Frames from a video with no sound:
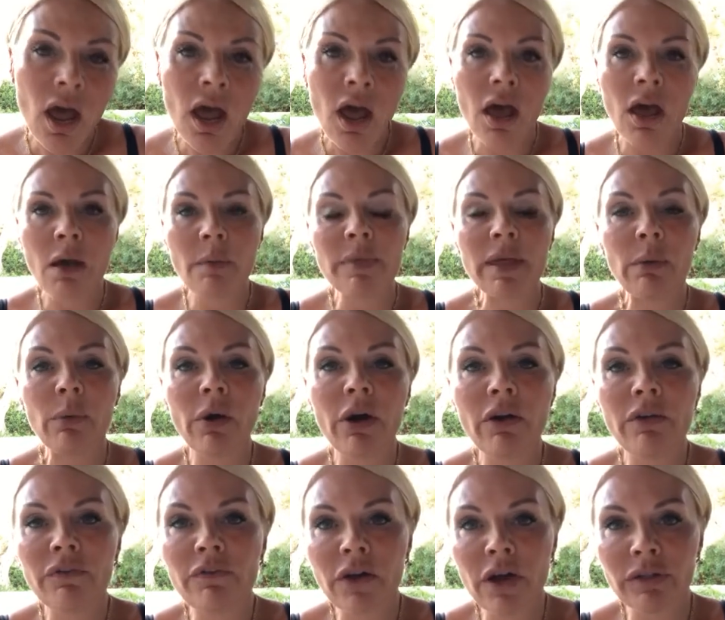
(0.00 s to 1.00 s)
There
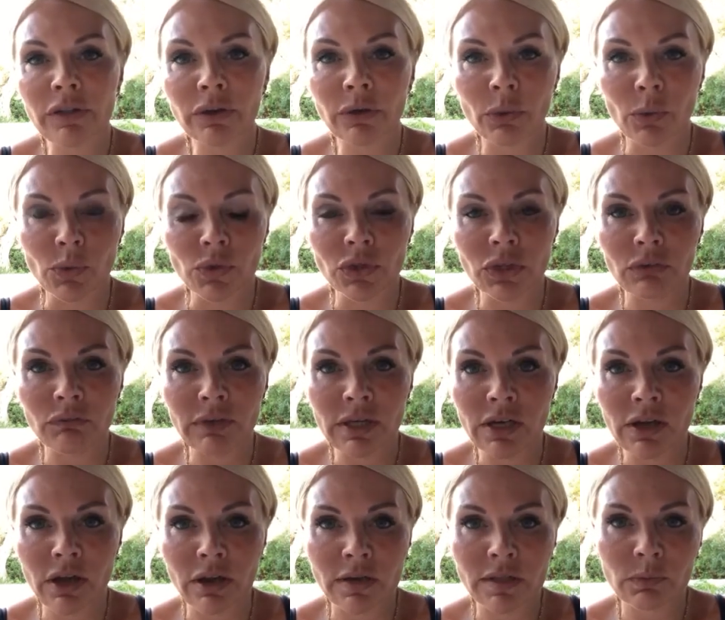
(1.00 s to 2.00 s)
were further cautionary
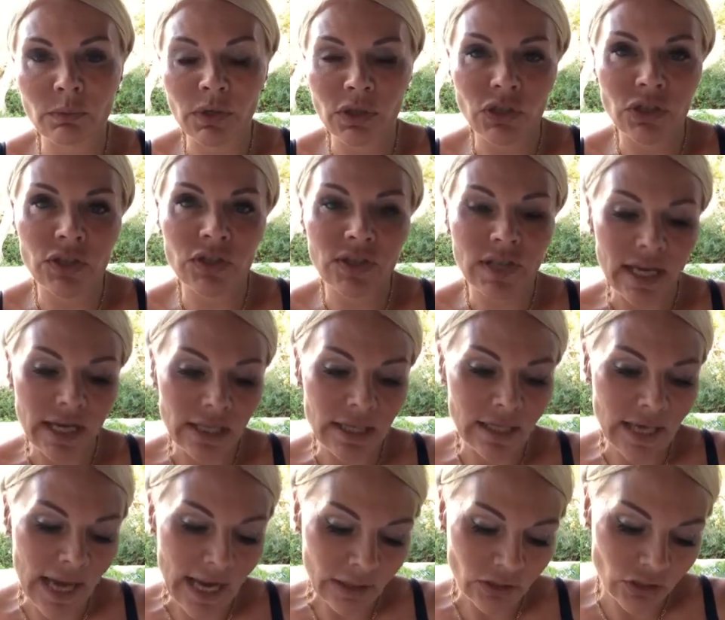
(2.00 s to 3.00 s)
notes which say
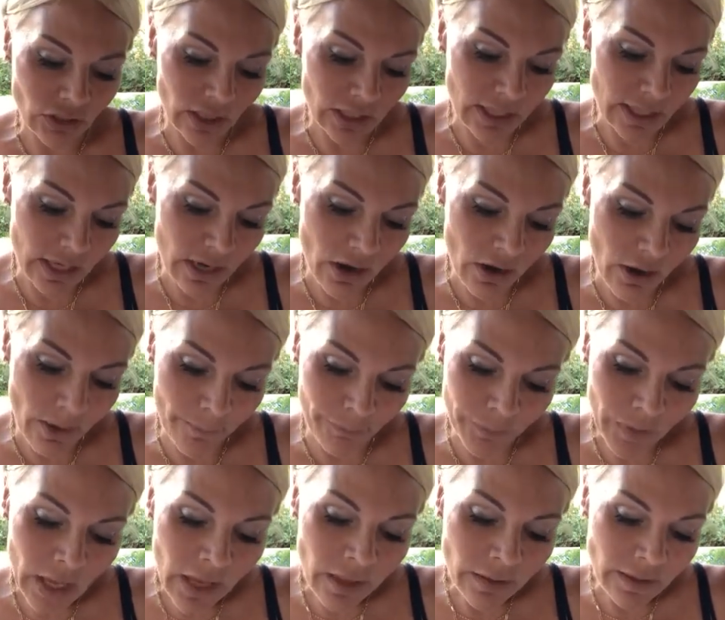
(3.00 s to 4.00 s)
that actually
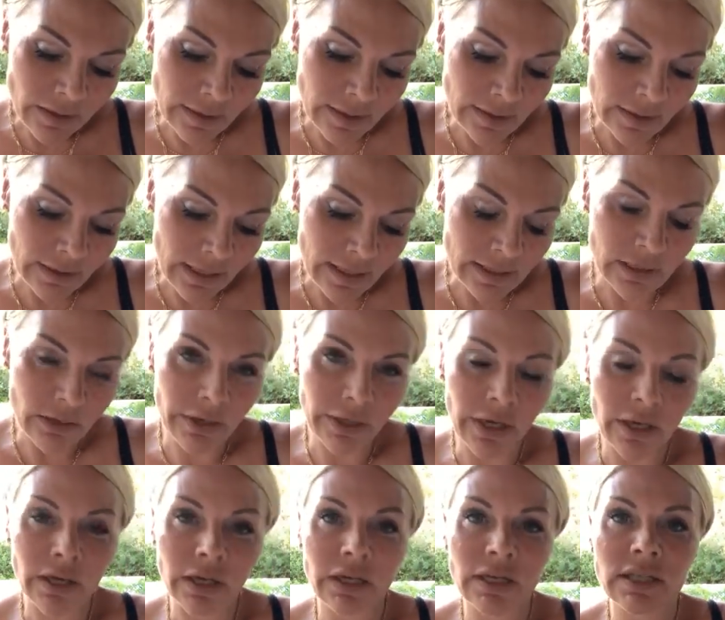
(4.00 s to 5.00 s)
this isn't
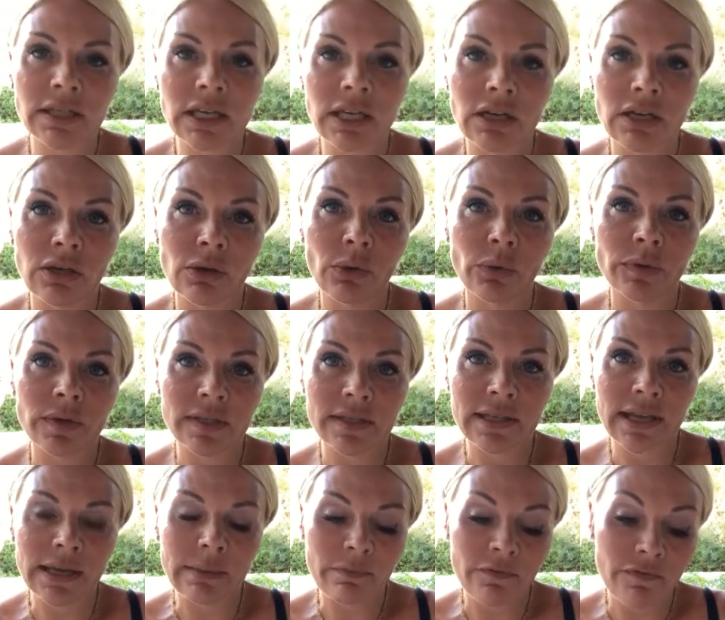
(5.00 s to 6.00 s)
necessarily going to continue on the
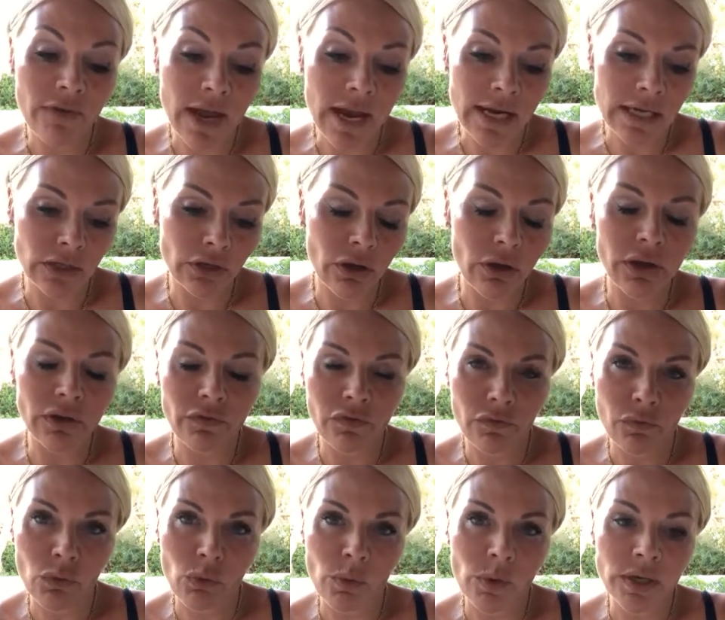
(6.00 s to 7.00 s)
same vein going
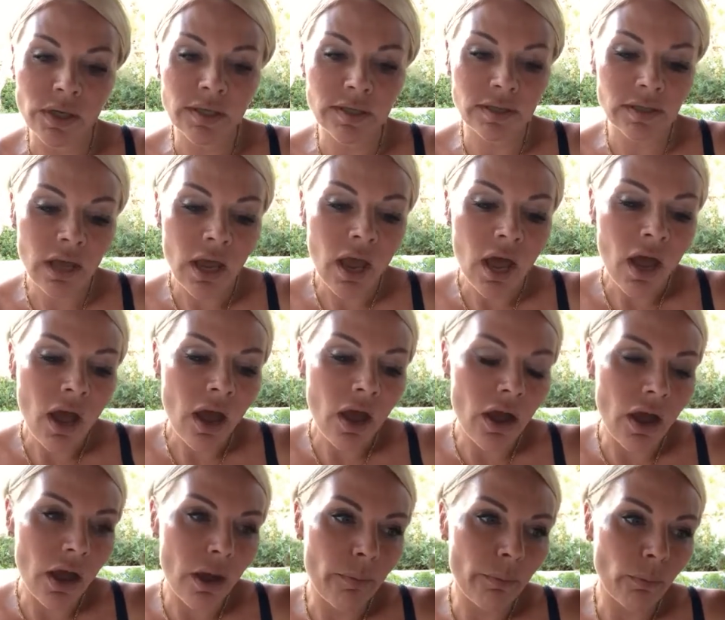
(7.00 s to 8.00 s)
forwards,
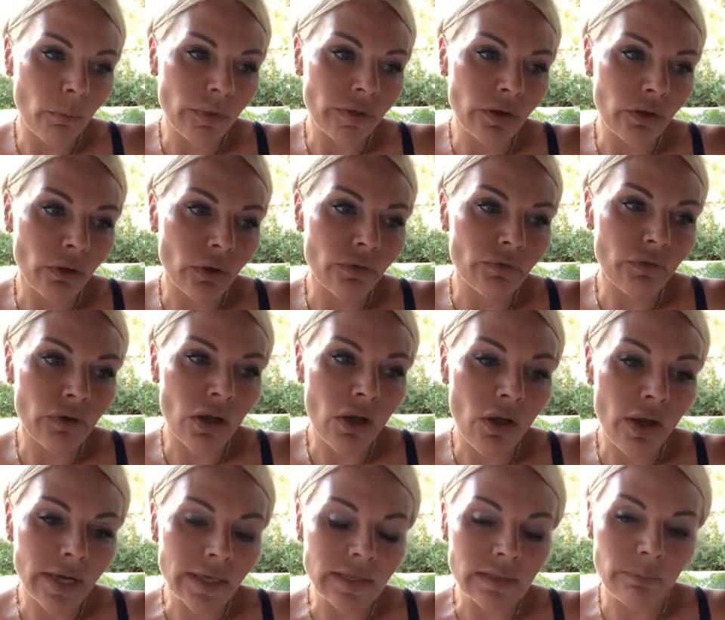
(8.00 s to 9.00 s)
with a lot of
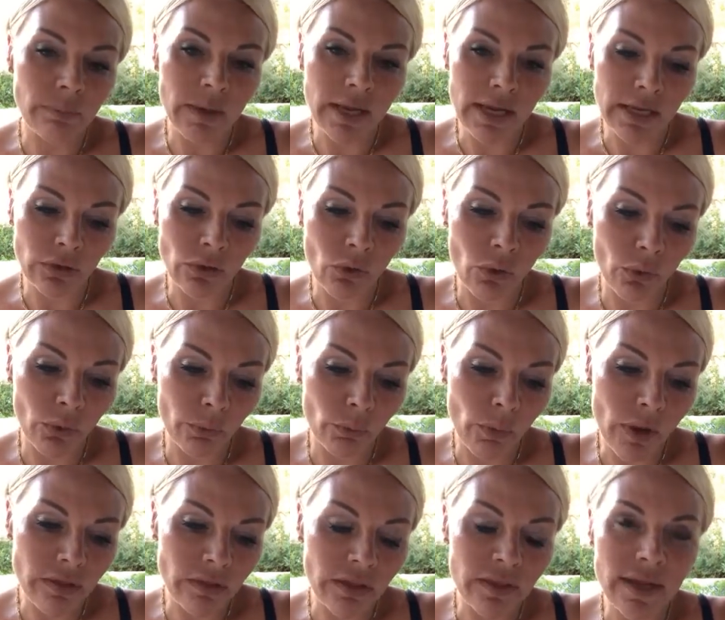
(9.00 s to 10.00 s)
reliance being
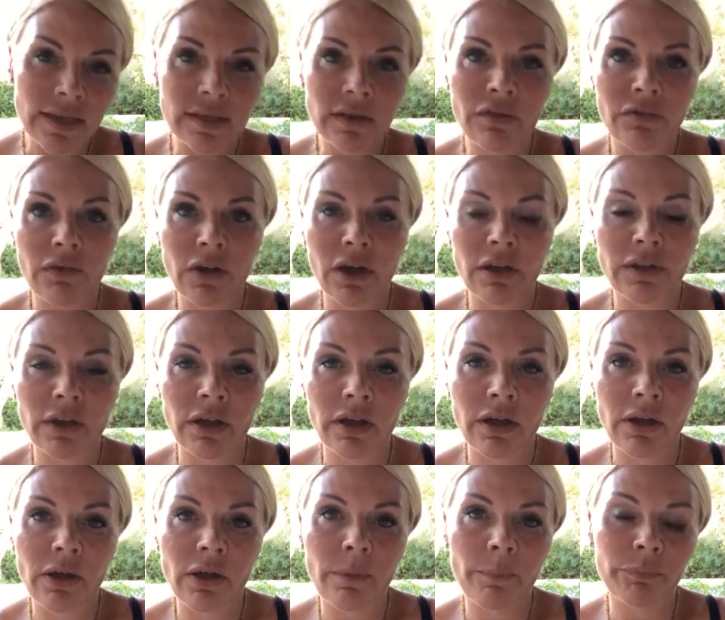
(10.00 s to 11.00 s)
on whether there's a
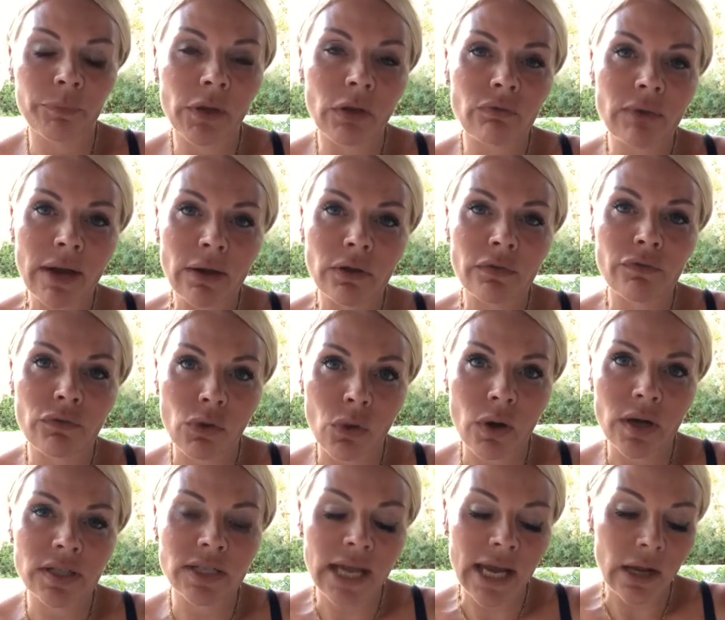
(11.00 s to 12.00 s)
further round of
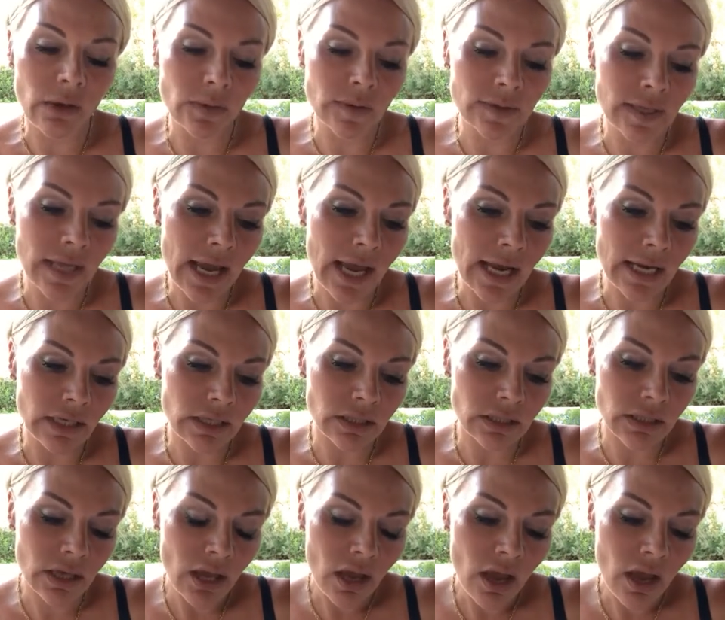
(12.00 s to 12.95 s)
lockdowns and